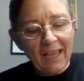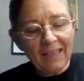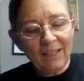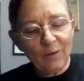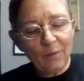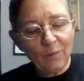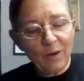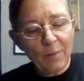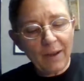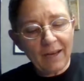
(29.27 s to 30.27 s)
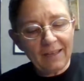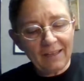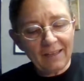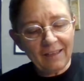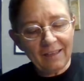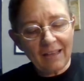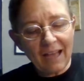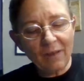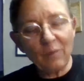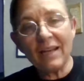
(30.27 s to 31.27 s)
And one of my
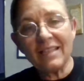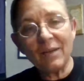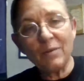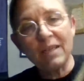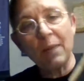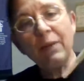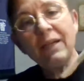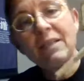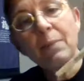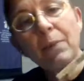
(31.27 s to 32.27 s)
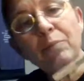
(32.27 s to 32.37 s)
what I did was I picked up a